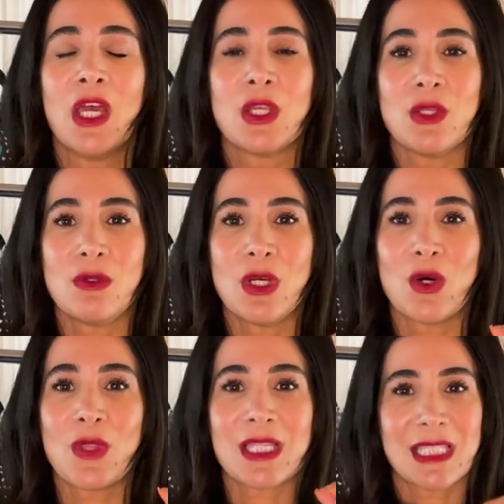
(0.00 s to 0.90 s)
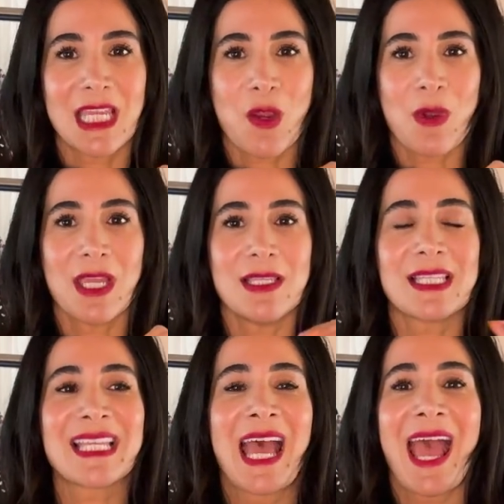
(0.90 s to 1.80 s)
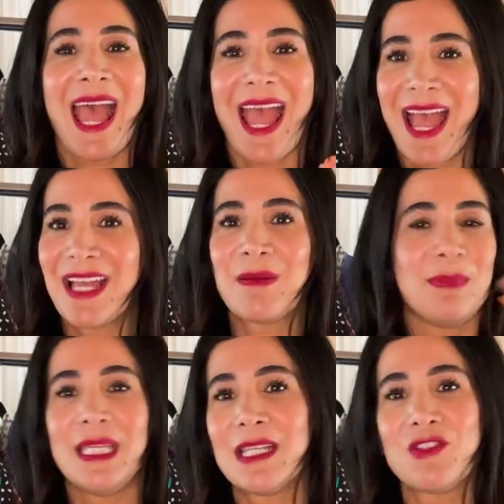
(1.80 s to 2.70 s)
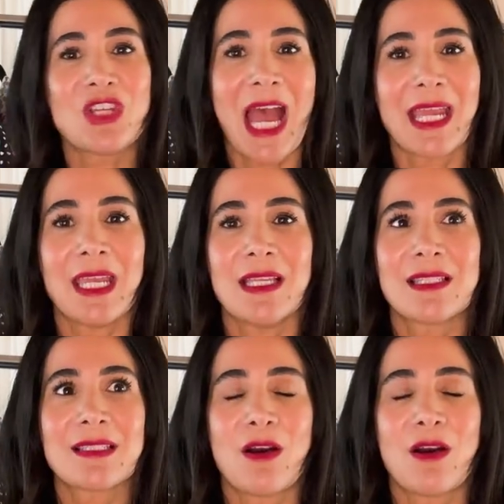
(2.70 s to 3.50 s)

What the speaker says: you know that sequins and beaded jackets